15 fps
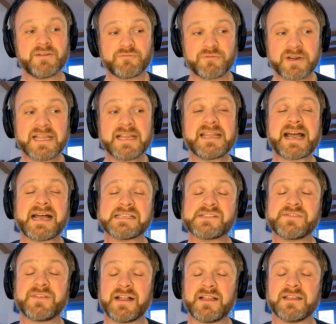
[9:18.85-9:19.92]
it really
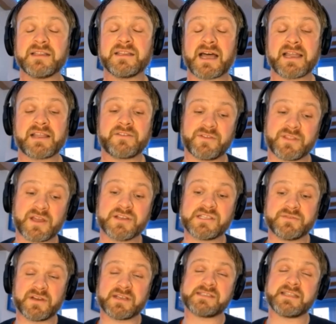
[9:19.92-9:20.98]
has felt like, for
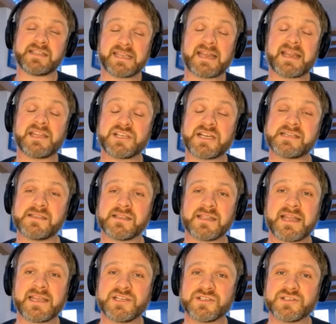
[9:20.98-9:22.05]
those of us in the NHS,
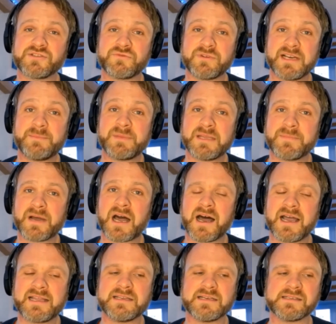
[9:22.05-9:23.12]
that the nation's really been
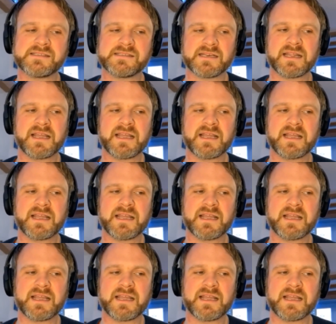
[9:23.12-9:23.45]
behind us.